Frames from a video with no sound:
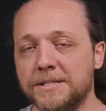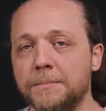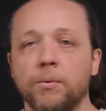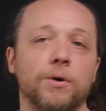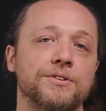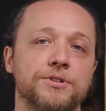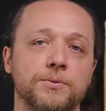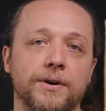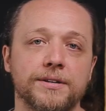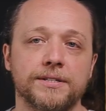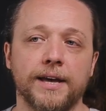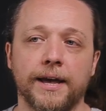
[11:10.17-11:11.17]
It's important to
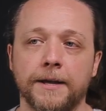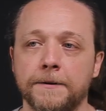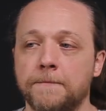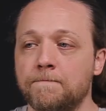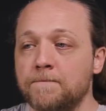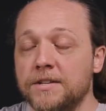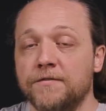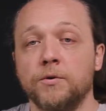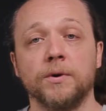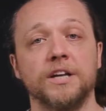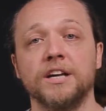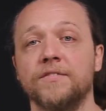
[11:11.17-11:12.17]
us, and if you
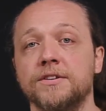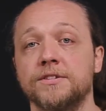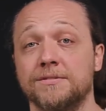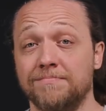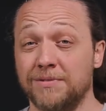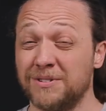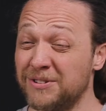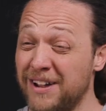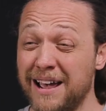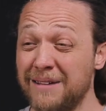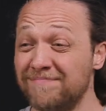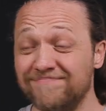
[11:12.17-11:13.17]
want to give us your
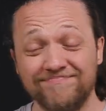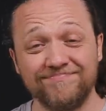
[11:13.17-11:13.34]
time,